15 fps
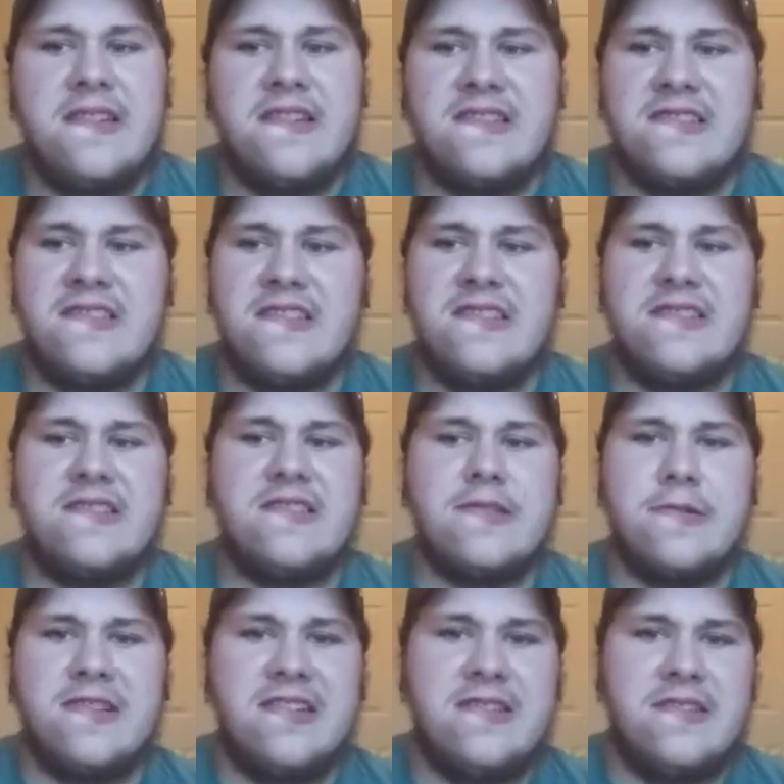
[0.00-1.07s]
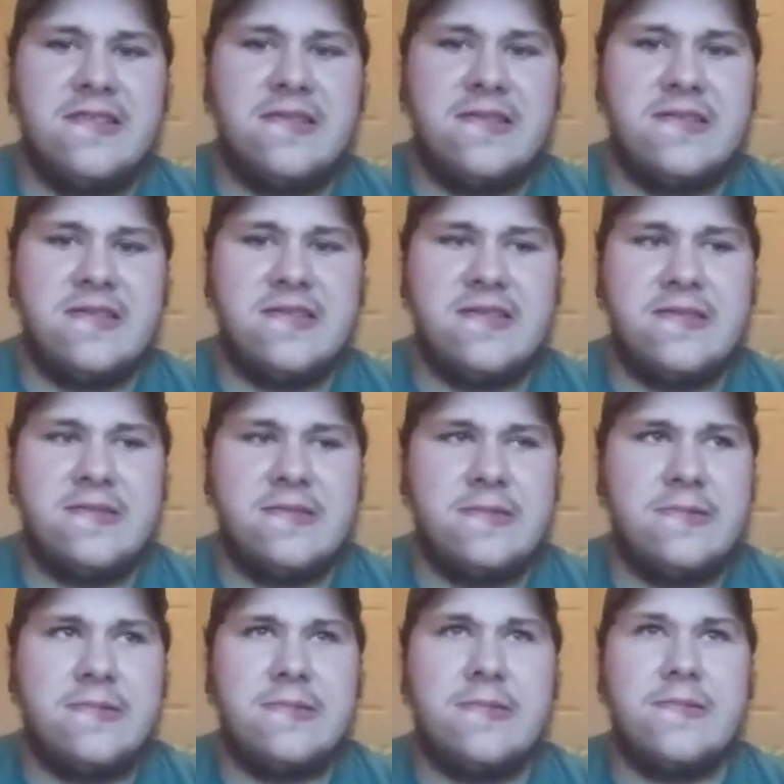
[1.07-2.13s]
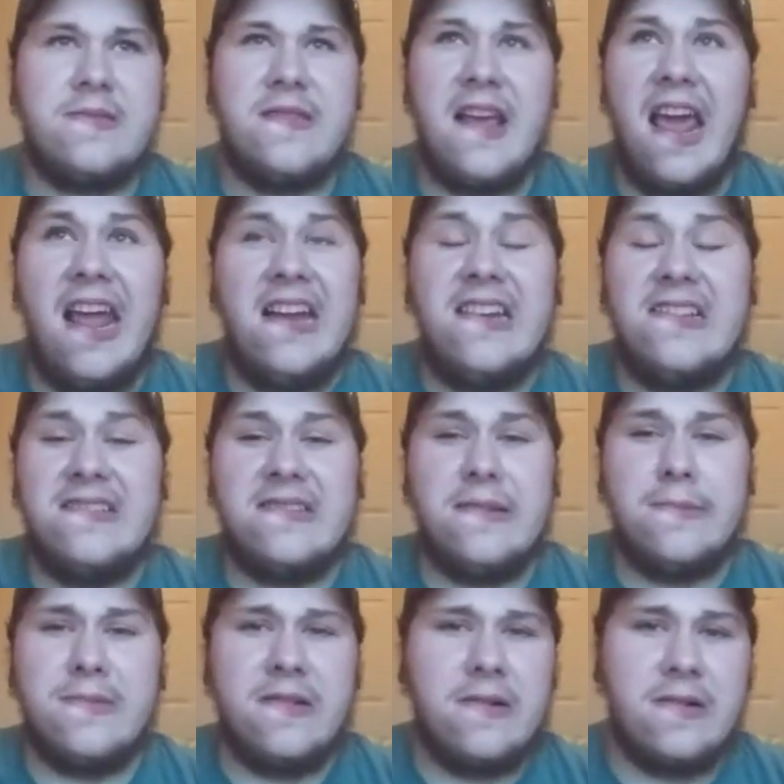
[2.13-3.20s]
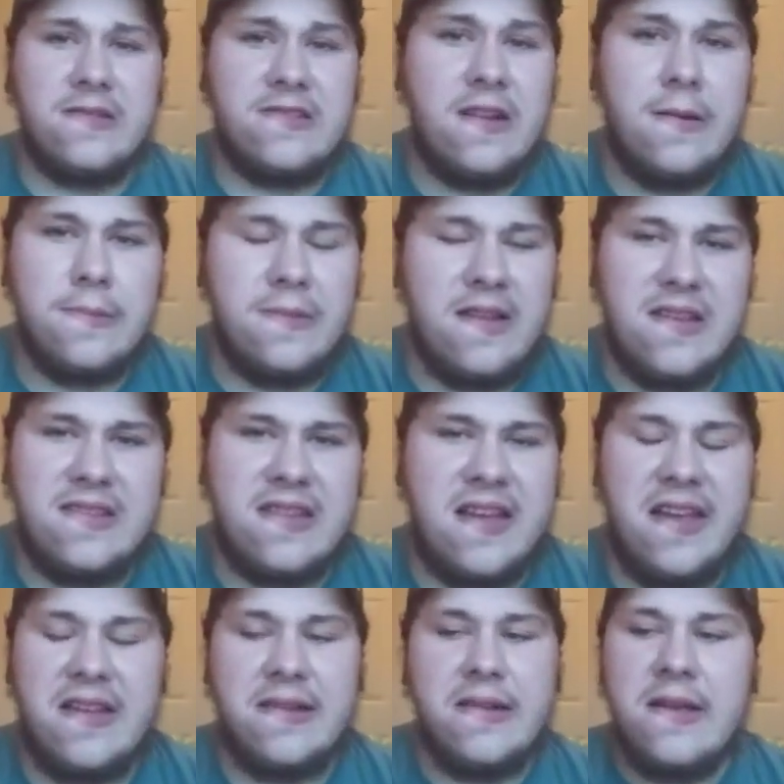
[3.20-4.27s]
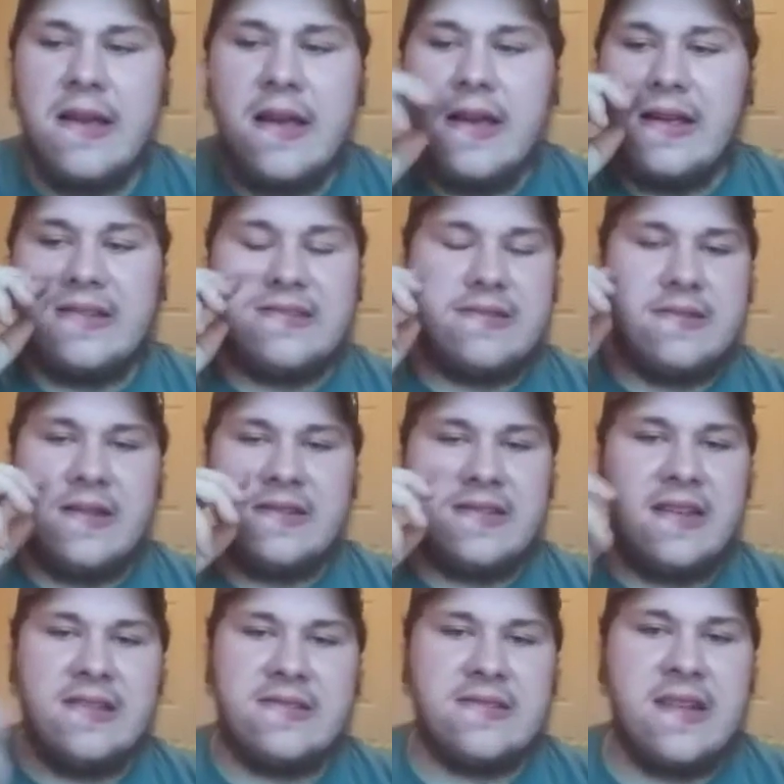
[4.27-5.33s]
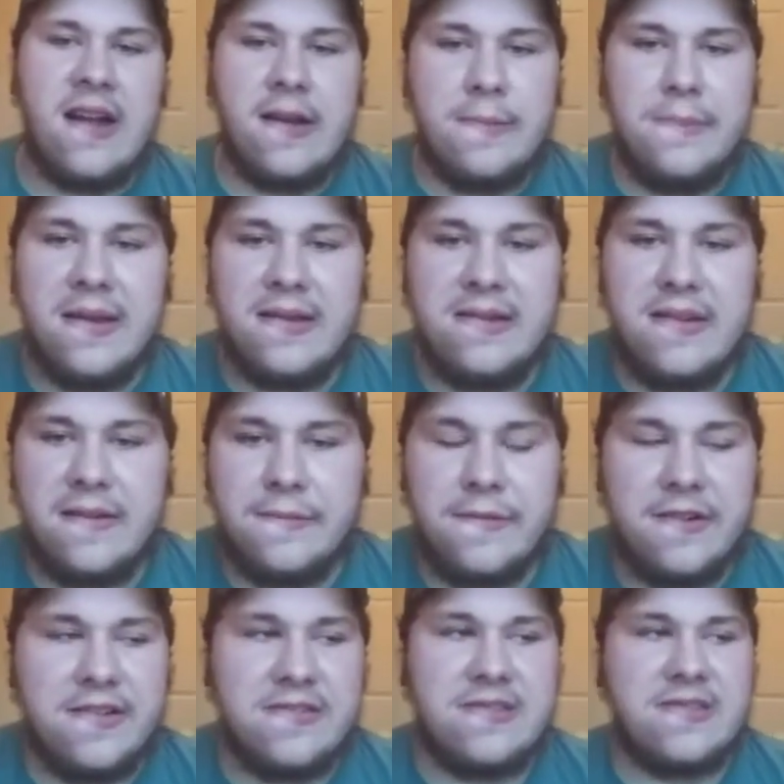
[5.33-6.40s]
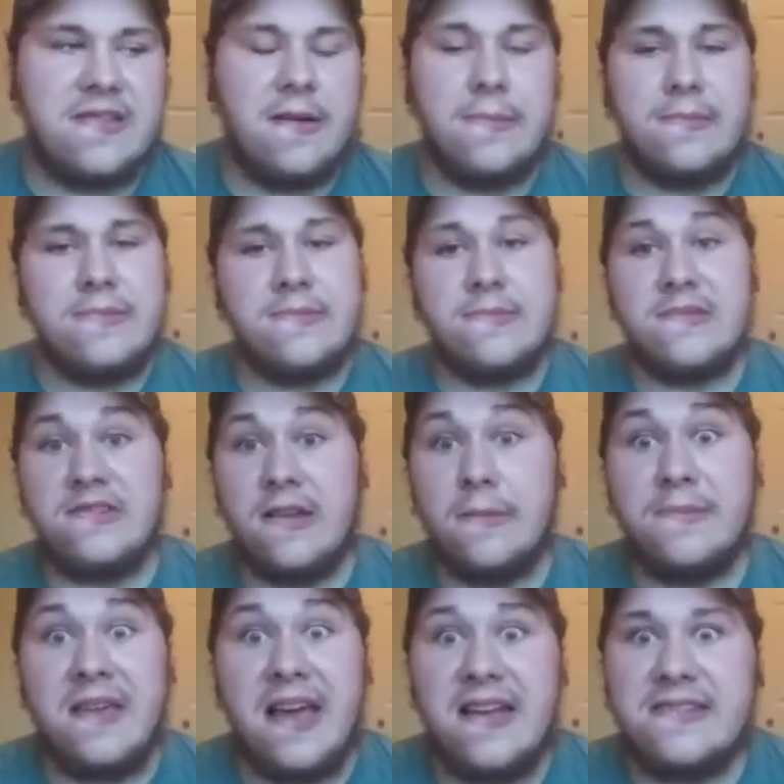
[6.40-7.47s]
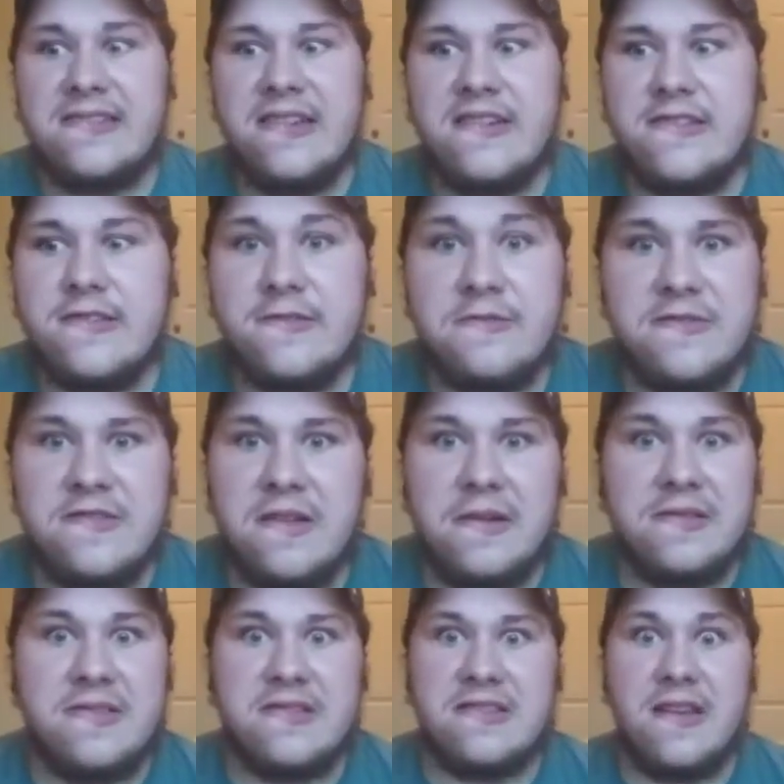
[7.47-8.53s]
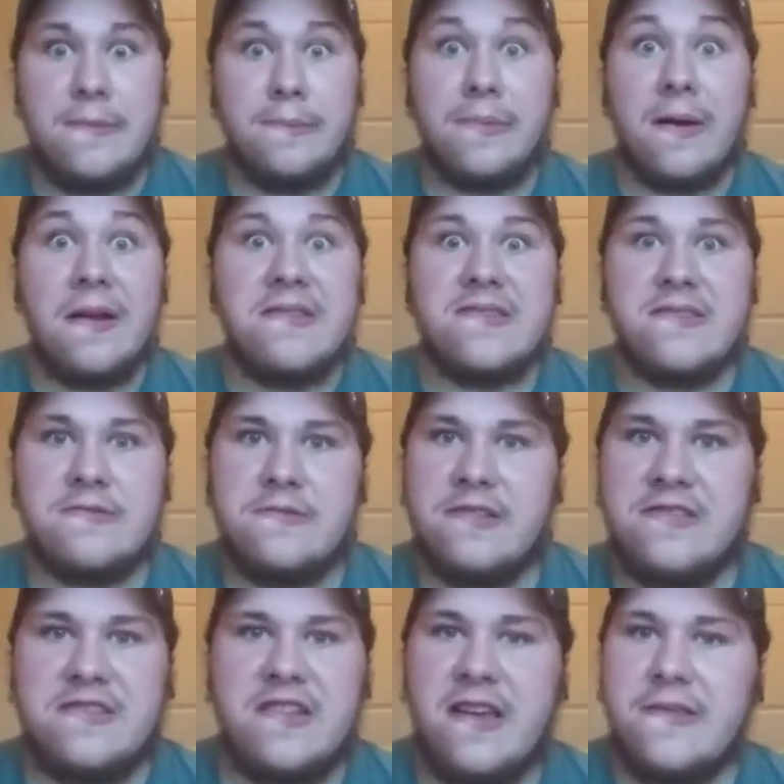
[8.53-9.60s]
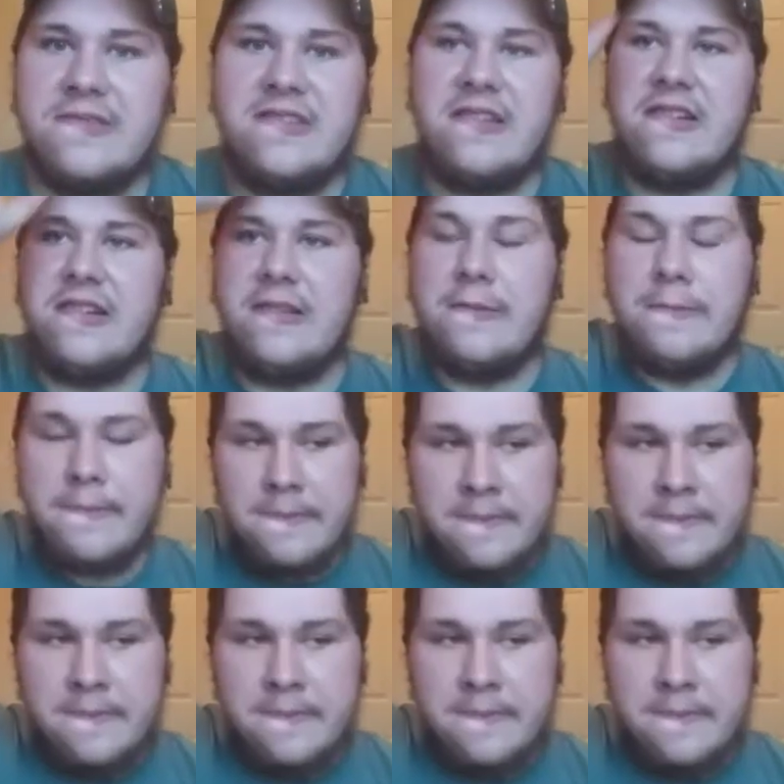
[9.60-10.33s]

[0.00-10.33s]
This is $3.80 something or something like that. It's not a big difference. Some gas stations will sell at the same price as Grizzly. I've seen it.